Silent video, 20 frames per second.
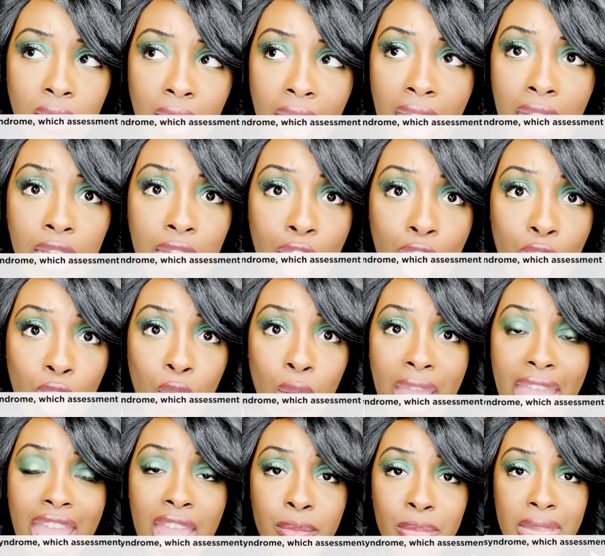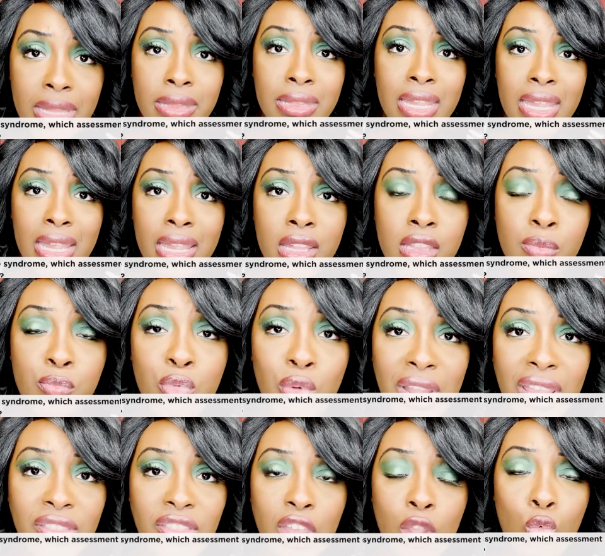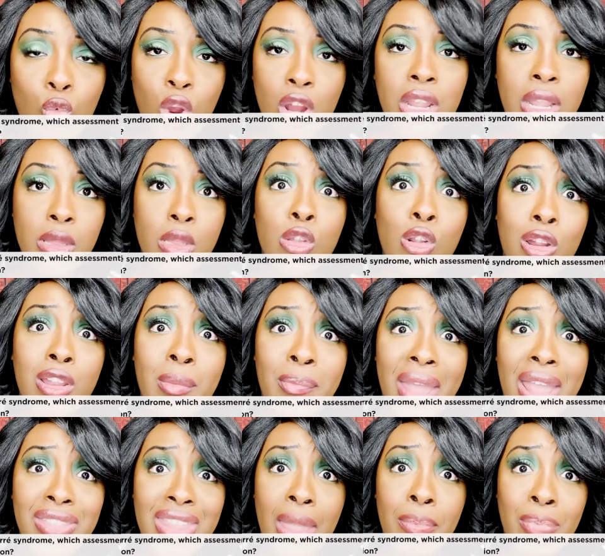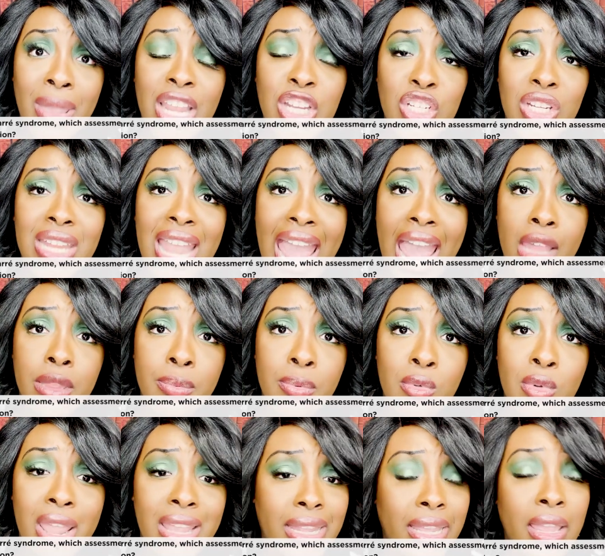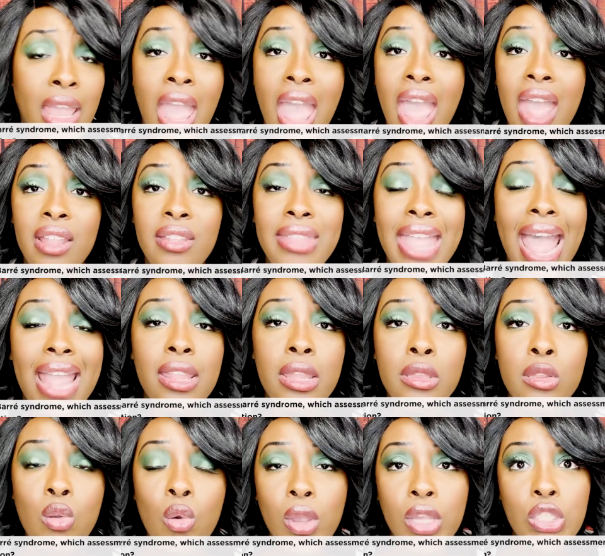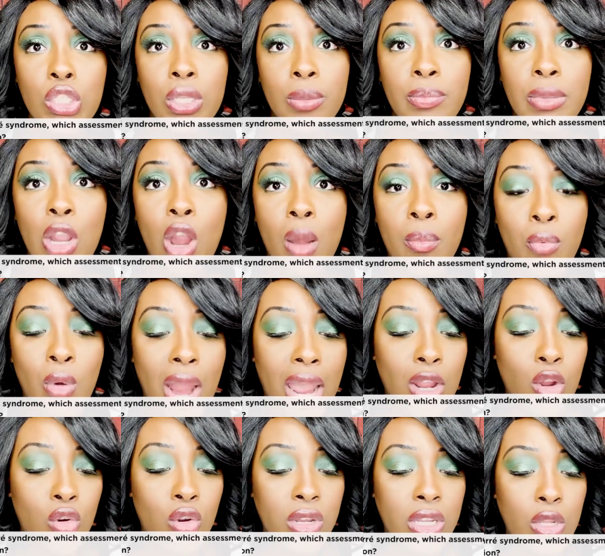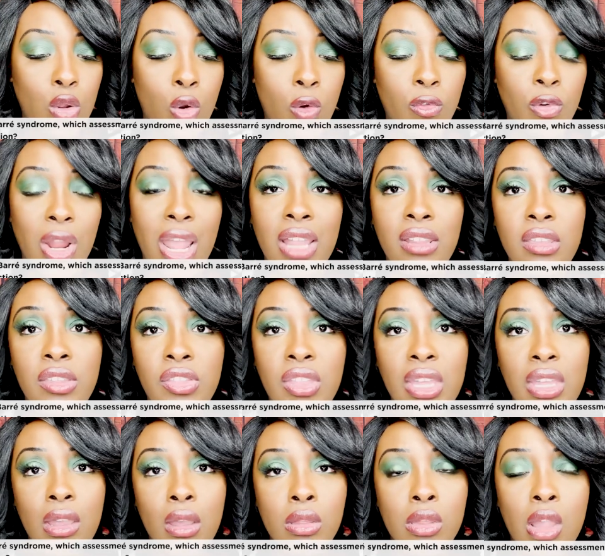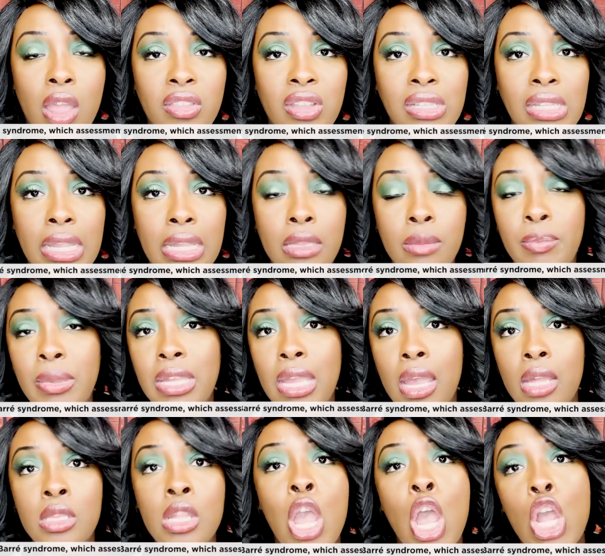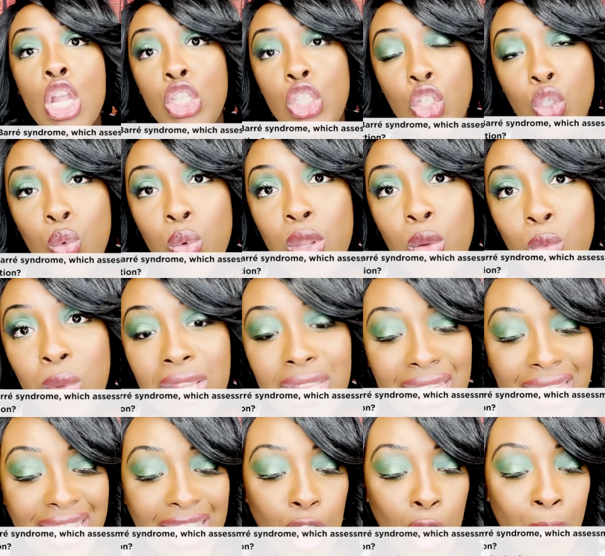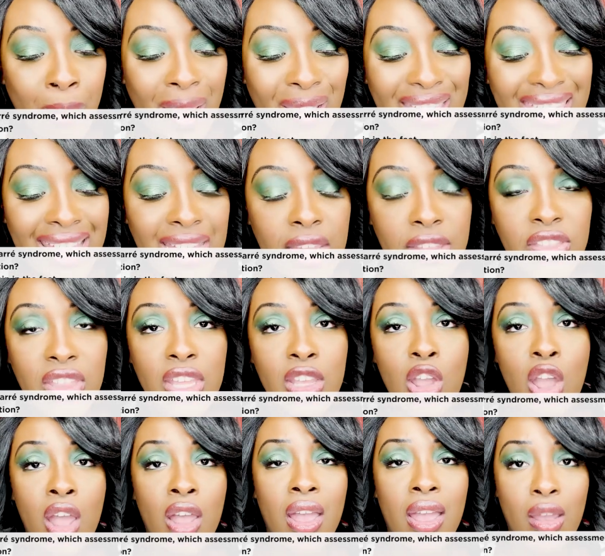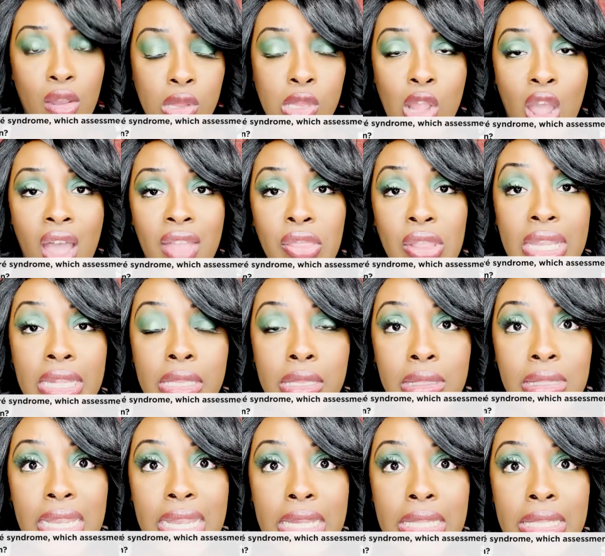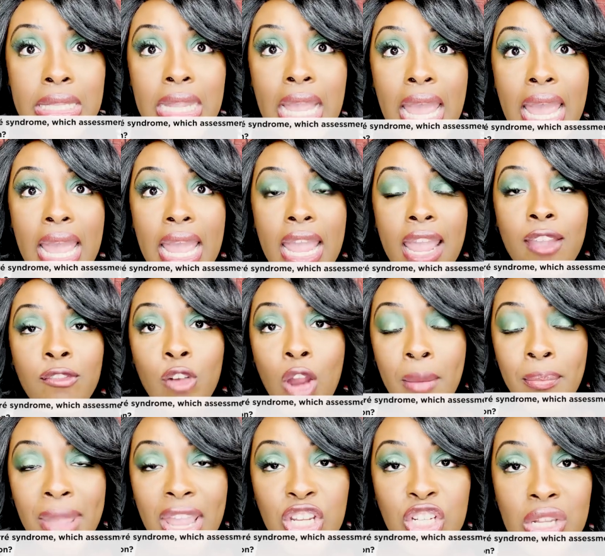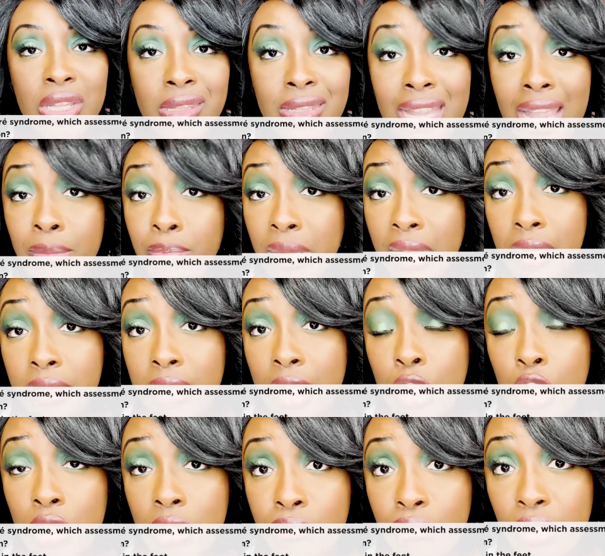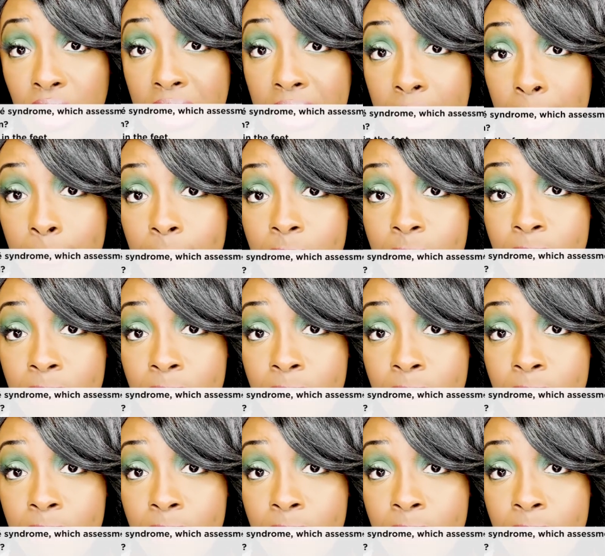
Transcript: Hello, A B Cs, breathing. We're concerned about that patient aspirating. That is going to be our priority over anything else on the list, because do we really care about anything else on this list if our patient's dead because they couldn't breathe?